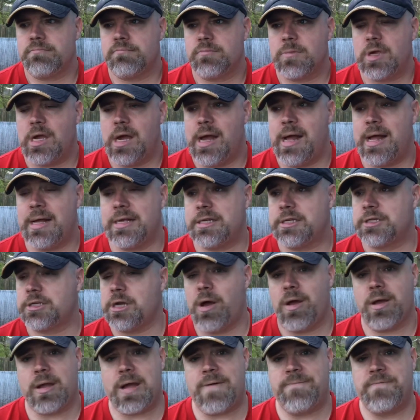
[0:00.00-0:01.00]
that's
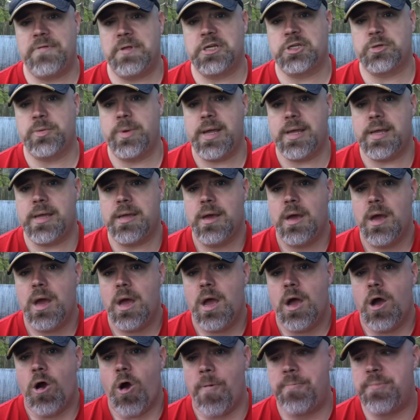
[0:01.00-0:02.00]
all I got for this week.
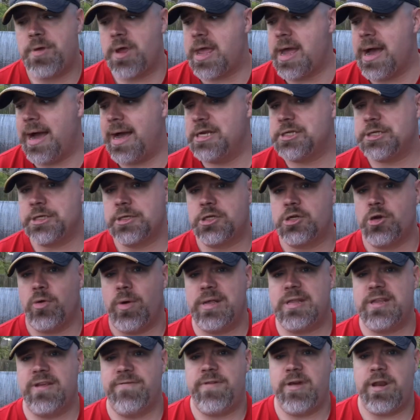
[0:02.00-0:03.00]
Hope you guys
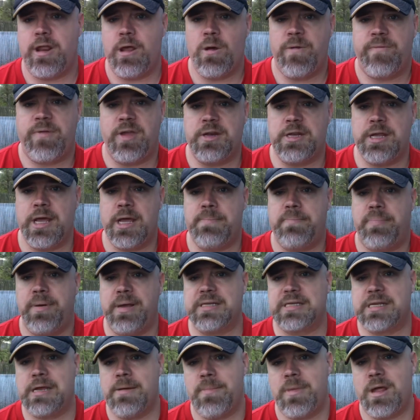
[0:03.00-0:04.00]
enjoyed the video. If you did,
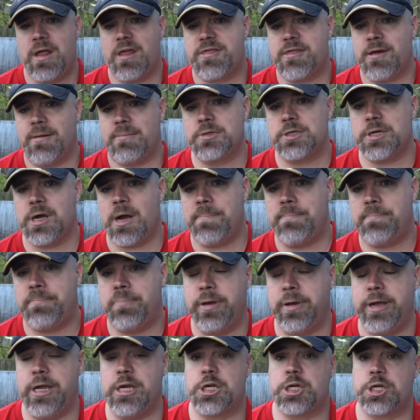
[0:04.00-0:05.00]
please give me a thumbs up.
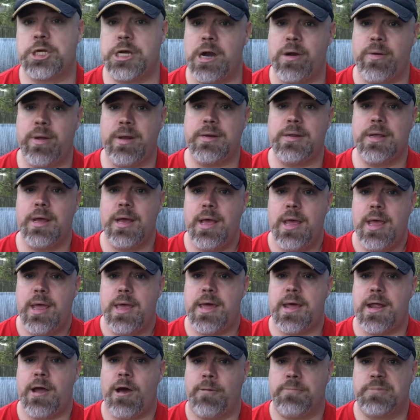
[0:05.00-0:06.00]
Please share it.
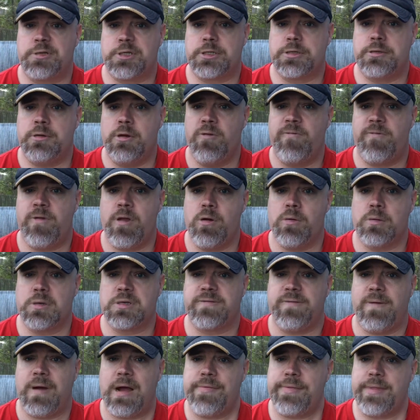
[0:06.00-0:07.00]
That helps new viewers
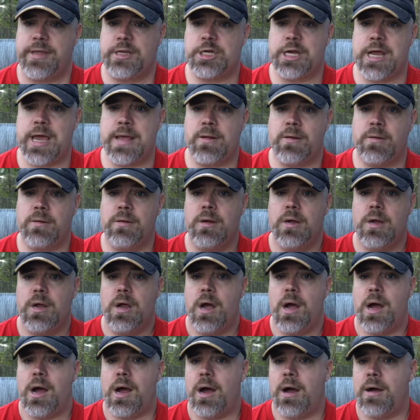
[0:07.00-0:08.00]
find the channel.
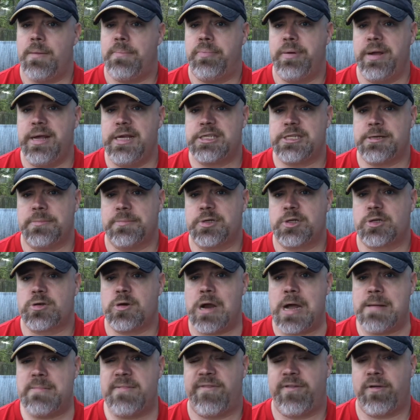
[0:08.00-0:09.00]
Please
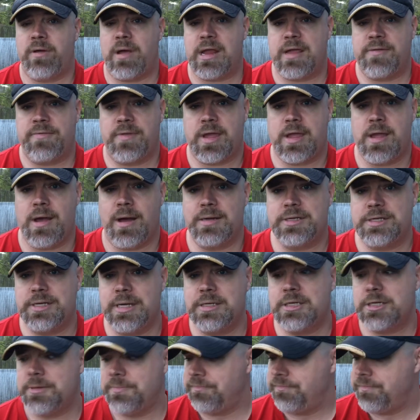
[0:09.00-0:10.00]
subscribe if you're liking the
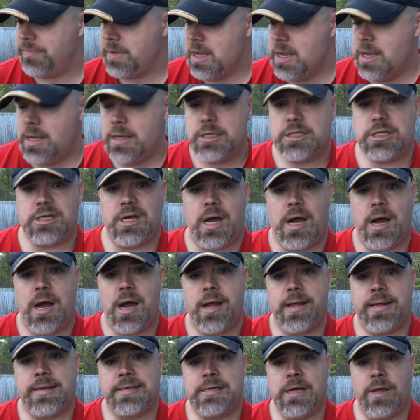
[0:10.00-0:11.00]
content.
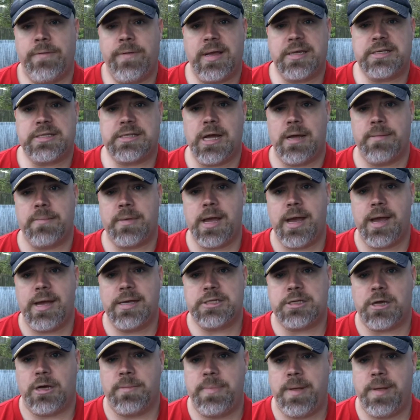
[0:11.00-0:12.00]
Until next time, guys, I'll be